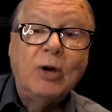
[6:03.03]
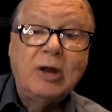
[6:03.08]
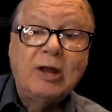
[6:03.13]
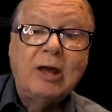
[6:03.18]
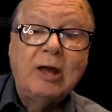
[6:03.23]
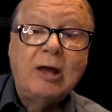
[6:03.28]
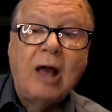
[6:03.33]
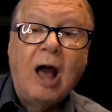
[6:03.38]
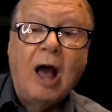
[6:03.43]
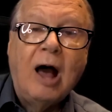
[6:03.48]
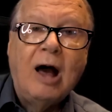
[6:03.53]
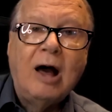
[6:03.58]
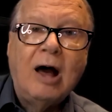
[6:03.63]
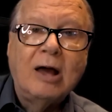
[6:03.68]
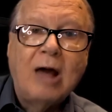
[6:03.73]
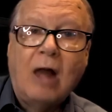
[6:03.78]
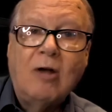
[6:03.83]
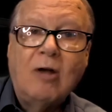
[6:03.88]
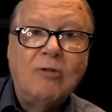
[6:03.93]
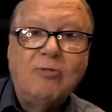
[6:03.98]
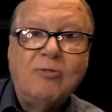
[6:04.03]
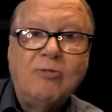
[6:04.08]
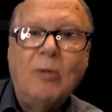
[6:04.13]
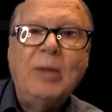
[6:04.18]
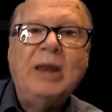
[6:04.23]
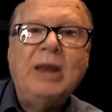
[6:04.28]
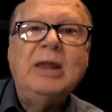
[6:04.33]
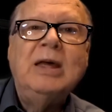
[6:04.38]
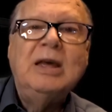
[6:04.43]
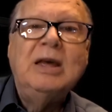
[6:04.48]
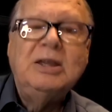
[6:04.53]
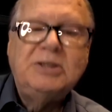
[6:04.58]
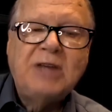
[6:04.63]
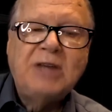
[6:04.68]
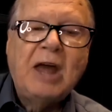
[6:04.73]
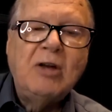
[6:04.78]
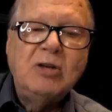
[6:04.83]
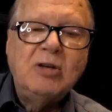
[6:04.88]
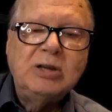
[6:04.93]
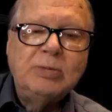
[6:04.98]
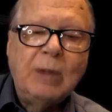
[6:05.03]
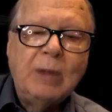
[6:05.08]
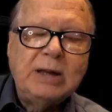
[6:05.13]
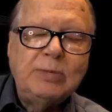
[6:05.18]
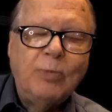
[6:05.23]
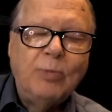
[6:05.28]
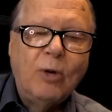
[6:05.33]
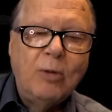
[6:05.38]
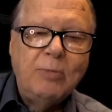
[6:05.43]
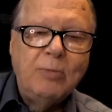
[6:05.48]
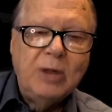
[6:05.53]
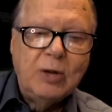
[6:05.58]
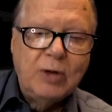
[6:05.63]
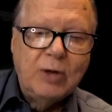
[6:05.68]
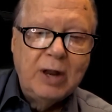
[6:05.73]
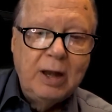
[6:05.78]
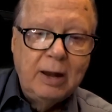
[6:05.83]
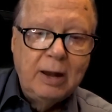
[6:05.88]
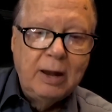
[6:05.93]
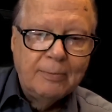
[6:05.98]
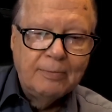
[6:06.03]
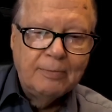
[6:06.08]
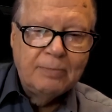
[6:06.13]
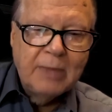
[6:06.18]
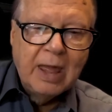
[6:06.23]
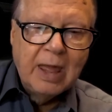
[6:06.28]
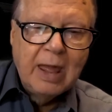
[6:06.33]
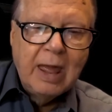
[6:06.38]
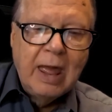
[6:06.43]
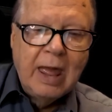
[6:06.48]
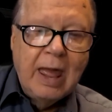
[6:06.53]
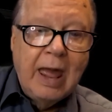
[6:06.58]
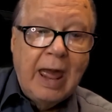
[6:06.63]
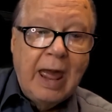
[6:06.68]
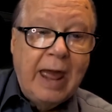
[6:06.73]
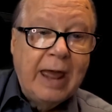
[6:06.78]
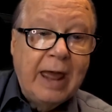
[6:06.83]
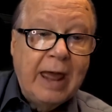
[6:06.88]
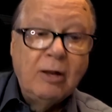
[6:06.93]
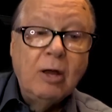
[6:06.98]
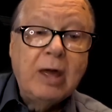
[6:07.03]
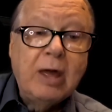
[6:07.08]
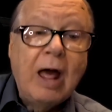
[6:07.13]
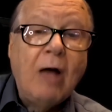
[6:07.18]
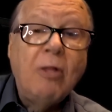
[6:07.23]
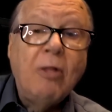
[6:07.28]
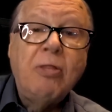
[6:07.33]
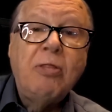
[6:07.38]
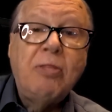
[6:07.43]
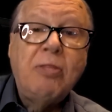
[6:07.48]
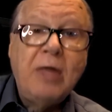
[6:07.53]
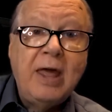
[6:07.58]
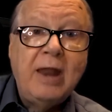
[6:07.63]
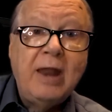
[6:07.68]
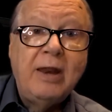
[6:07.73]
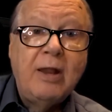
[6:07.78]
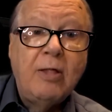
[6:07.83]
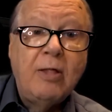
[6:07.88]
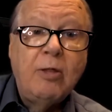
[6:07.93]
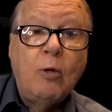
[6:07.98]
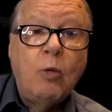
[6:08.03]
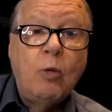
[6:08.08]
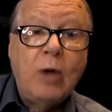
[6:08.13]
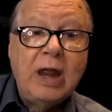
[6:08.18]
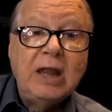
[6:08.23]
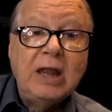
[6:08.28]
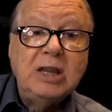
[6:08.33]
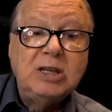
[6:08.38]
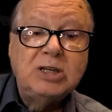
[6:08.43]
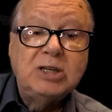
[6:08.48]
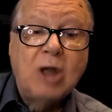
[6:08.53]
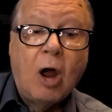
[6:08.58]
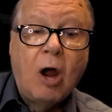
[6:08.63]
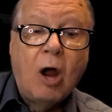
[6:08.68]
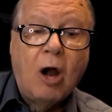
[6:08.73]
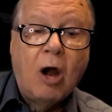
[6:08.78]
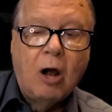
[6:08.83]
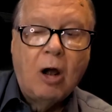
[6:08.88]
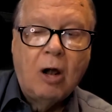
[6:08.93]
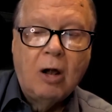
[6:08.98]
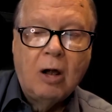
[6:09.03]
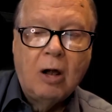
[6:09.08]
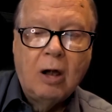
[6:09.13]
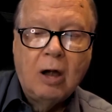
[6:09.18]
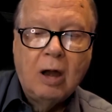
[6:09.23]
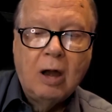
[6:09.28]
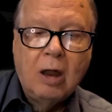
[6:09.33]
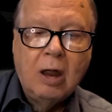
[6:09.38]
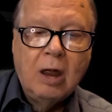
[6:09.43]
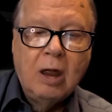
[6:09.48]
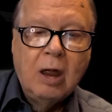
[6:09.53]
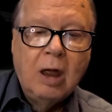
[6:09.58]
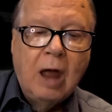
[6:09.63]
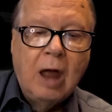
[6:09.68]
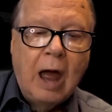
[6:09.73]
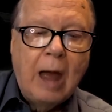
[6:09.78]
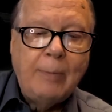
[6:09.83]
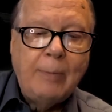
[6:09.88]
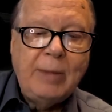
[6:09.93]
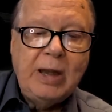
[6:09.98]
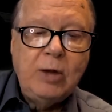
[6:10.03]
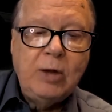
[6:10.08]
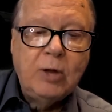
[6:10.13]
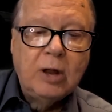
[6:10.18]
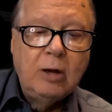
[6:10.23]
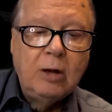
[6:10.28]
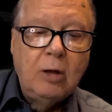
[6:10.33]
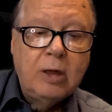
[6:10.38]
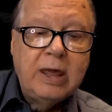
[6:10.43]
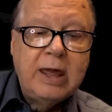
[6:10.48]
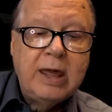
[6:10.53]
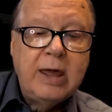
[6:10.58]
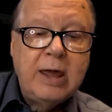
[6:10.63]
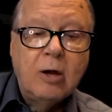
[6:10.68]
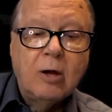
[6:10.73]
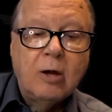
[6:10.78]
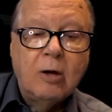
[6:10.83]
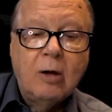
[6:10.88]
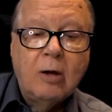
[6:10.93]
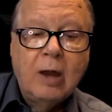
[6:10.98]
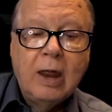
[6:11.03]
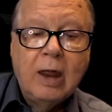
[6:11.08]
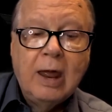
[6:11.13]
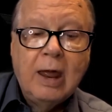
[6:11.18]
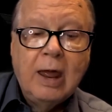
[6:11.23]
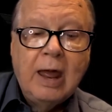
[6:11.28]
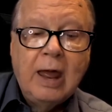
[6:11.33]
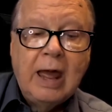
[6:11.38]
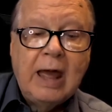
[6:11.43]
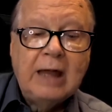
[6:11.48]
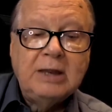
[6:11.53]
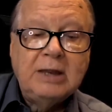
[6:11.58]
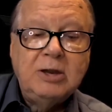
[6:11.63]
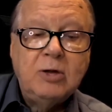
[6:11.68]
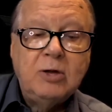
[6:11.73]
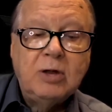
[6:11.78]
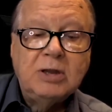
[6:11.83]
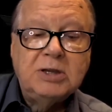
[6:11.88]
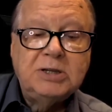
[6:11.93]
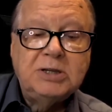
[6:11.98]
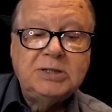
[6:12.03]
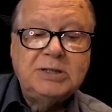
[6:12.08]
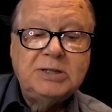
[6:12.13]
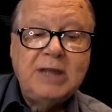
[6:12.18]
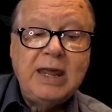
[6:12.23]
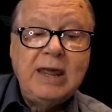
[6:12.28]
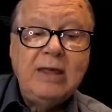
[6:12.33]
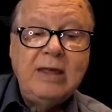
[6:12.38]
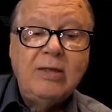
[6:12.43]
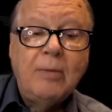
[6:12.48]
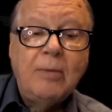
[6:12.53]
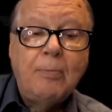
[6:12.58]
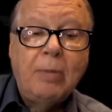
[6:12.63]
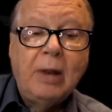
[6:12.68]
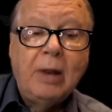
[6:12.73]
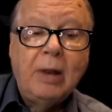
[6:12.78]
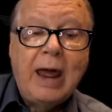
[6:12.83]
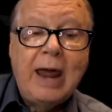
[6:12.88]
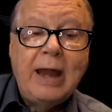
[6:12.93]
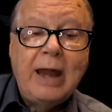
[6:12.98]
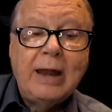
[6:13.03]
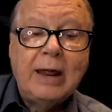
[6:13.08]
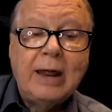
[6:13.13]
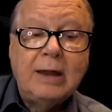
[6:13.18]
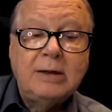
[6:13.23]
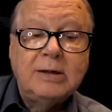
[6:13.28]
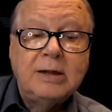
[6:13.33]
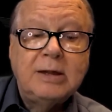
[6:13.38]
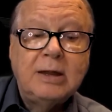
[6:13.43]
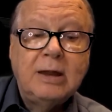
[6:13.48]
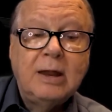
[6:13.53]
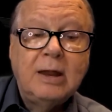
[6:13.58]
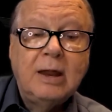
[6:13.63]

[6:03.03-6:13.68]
more colorful, but Saturn's much more muted. And look how thin the rings are. I mean, you can look here and you can see the planet